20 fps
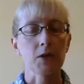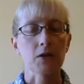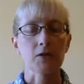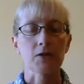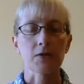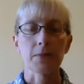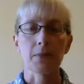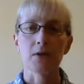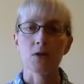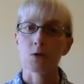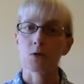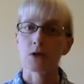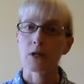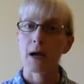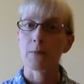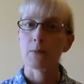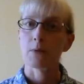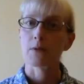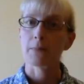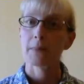share some of your
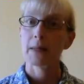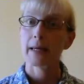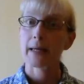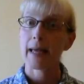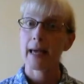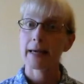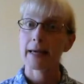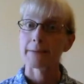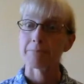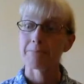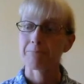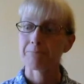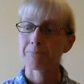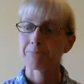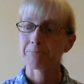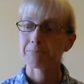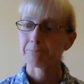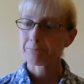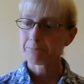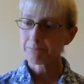time with me again.
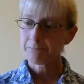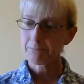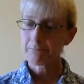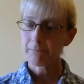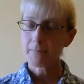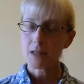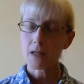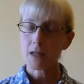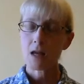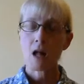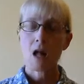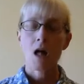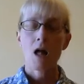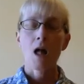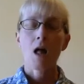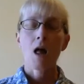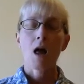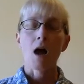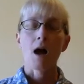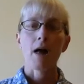
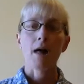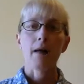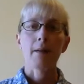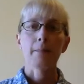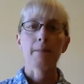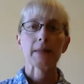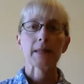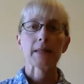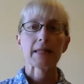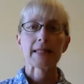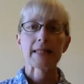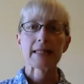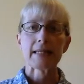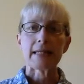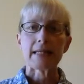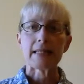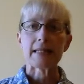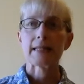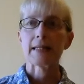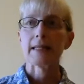Let's
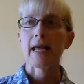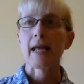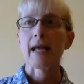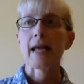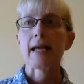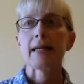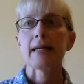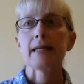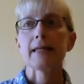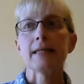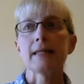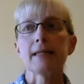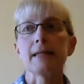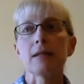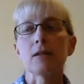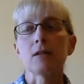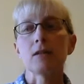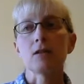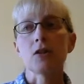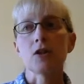see, today is
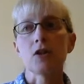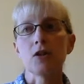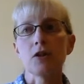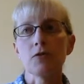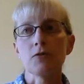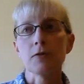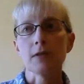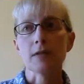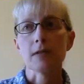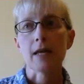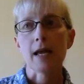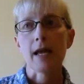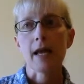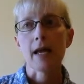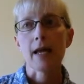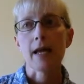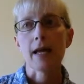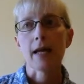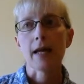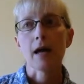
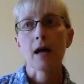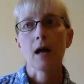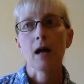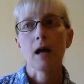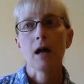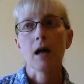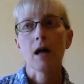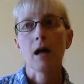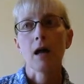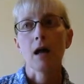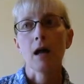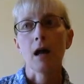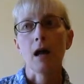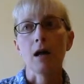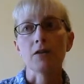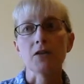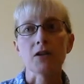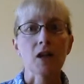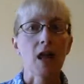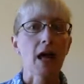Tuesday,
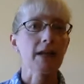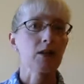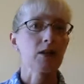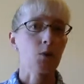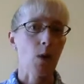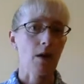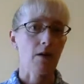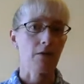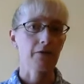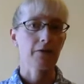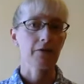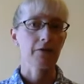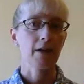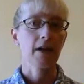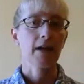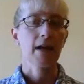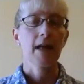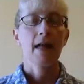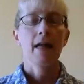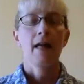July 12th.
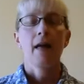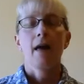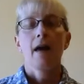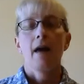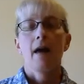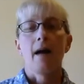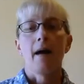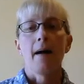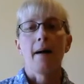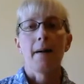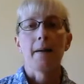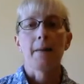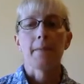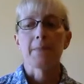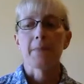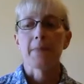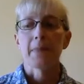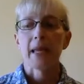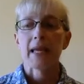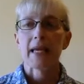
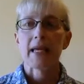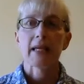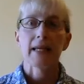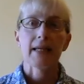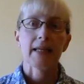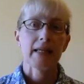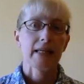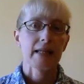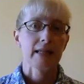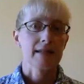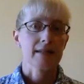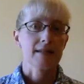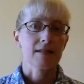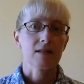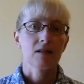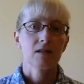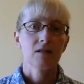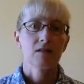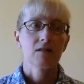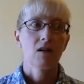It
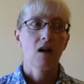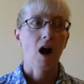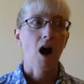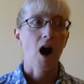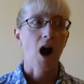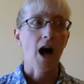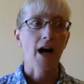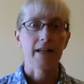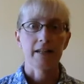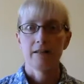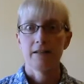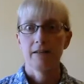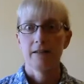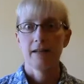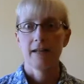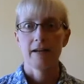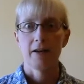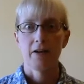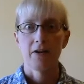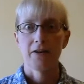is hot
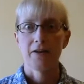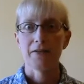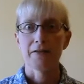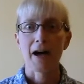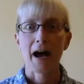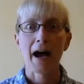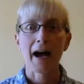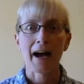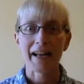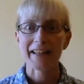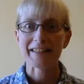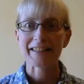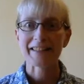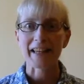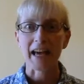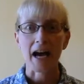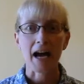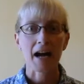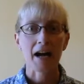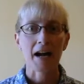here, you guys.